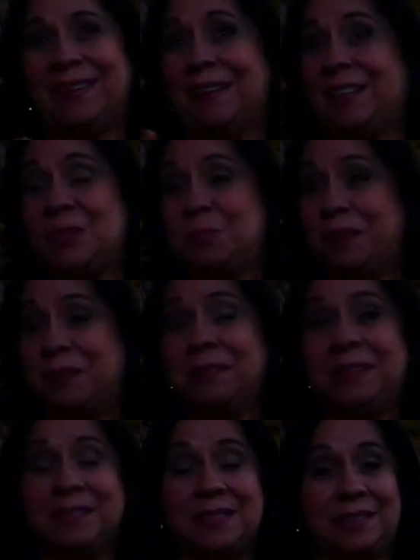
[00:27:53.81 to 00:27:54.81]

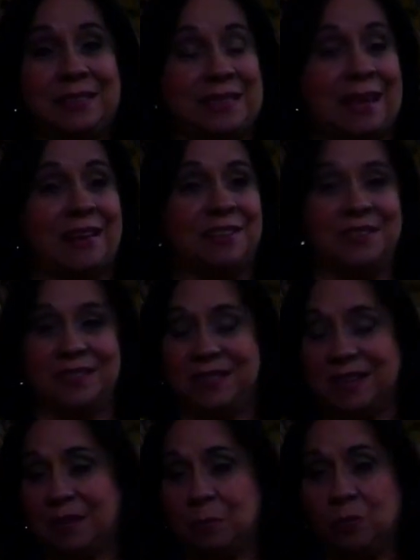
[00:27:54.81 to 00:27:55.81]
experience in this agency
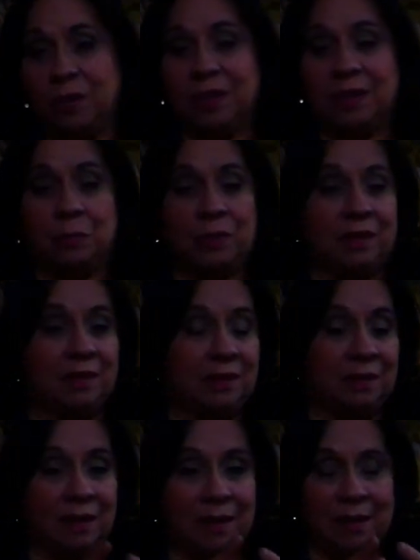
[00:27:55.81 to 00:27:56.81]
that I'm working with,
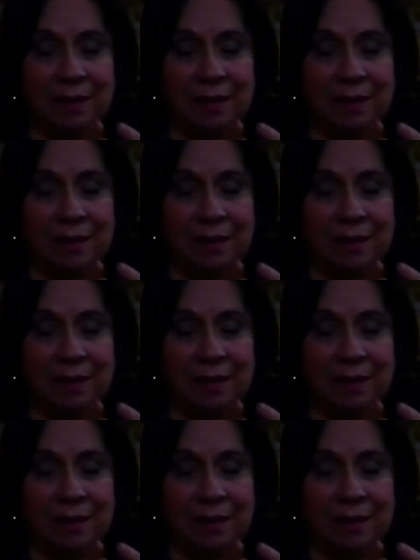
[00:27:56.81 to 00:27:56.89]
and